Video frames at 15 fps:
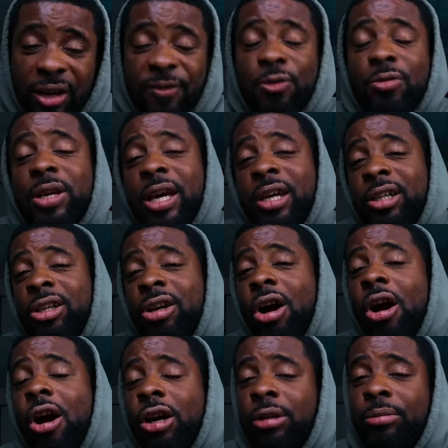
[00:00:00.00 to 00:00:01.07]
If you get in an
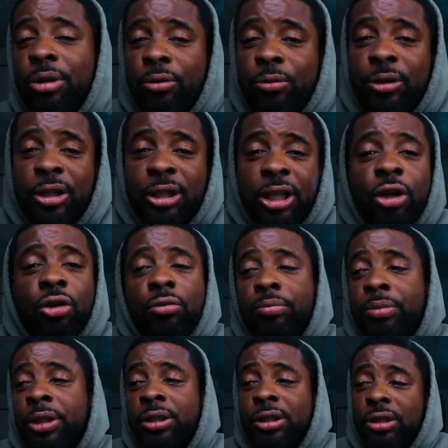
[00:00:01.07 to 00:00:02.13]
argument with a ghetto,
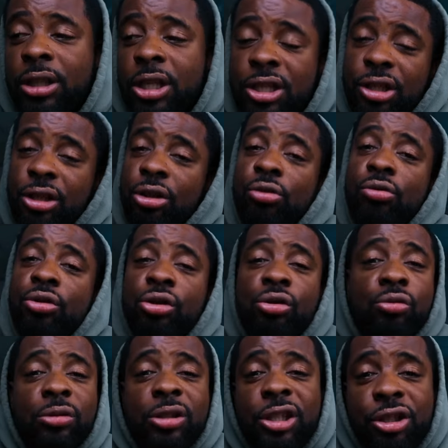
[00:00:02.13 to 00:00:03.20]
it's a
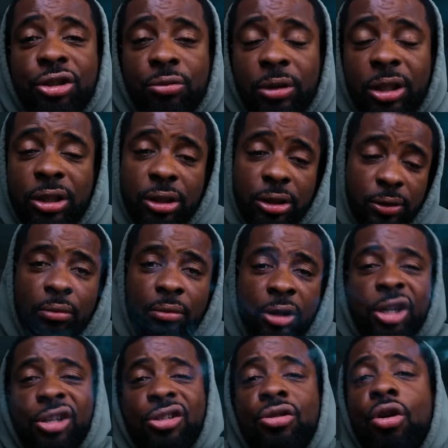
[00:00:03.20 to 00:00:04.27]
lose-lose situation.
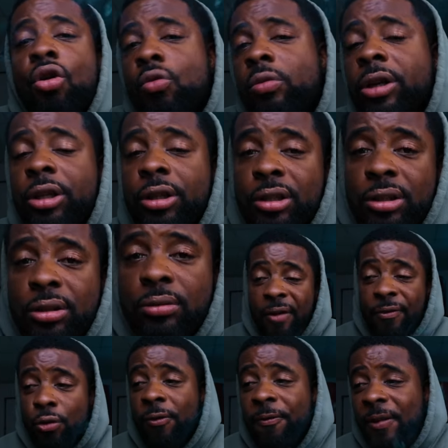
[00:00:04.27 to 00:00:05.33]
There's no winners.
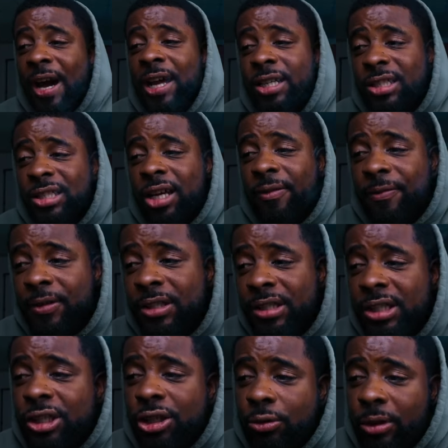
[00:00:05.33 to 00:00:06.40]
If you find yourself in a
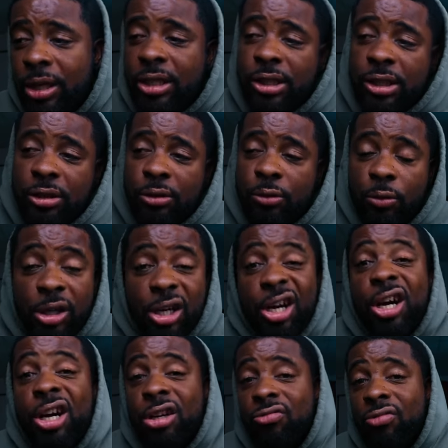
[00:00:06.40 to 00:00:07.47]
situation where a
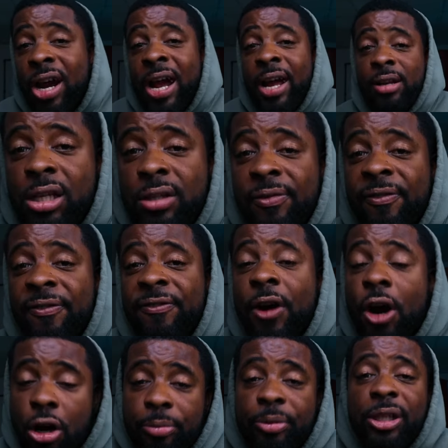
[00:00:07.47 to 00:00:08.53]
hood rat is
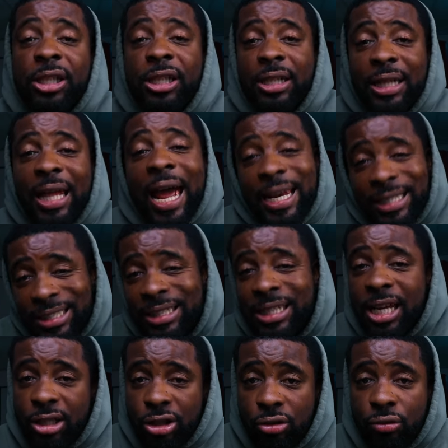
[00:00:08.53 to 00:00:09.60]
verbally lashing
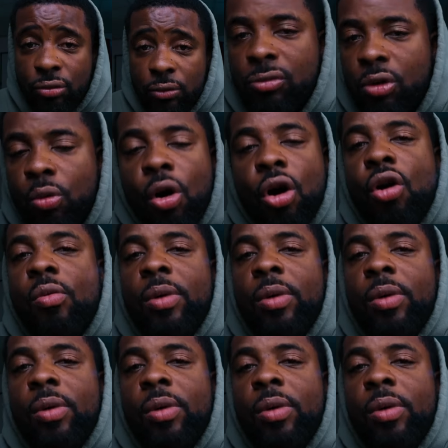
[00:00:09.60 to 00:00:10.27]
at you, walk